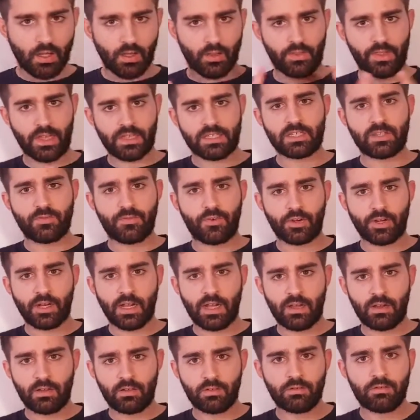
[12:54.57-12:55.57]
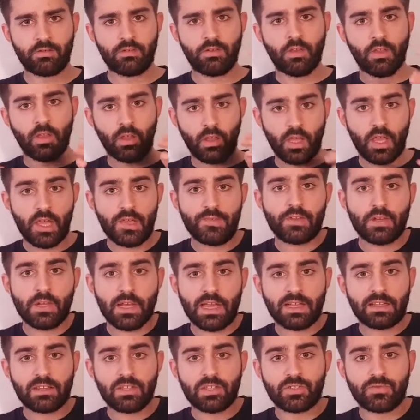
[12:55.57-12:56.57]
That's it for now. If you
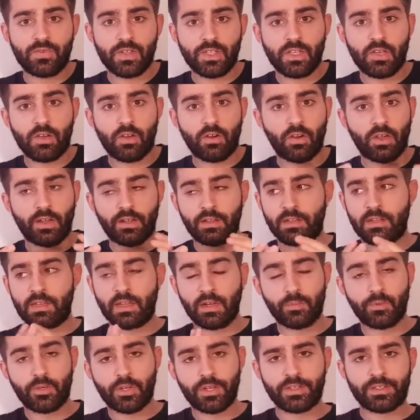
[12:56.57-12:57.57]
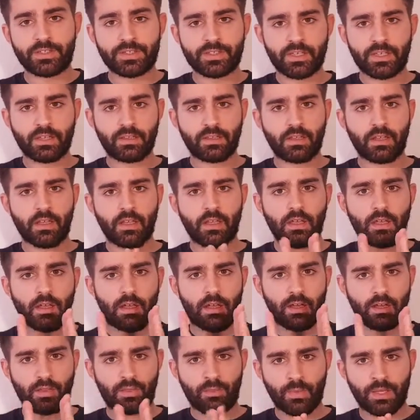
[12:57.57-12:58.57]
like this video and helped you understand
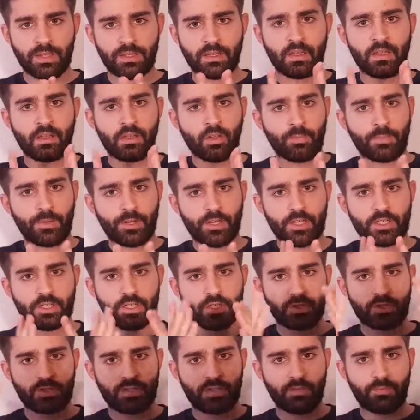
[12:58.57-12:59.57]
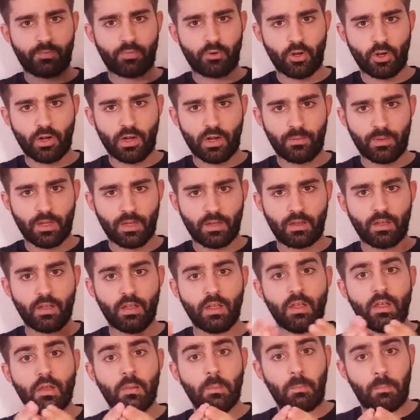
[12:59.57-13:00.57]
arithmetic and operations in programming,
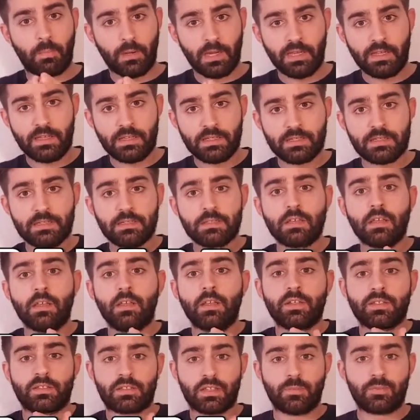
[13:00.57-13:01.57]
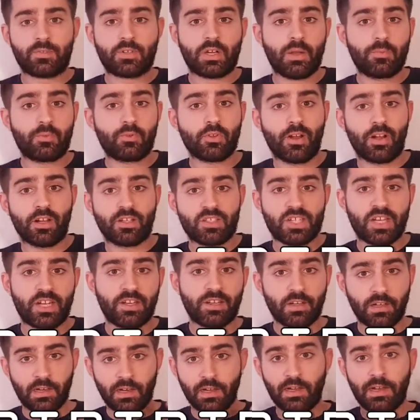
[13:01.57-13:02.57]
please subscribe to our
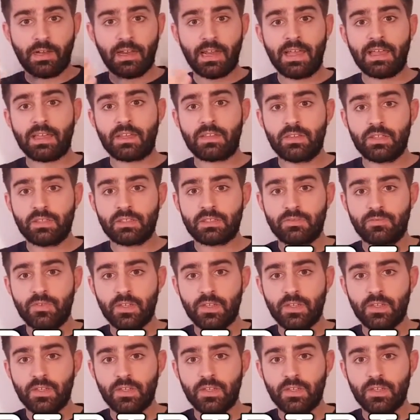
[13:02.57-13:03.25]
channel, like this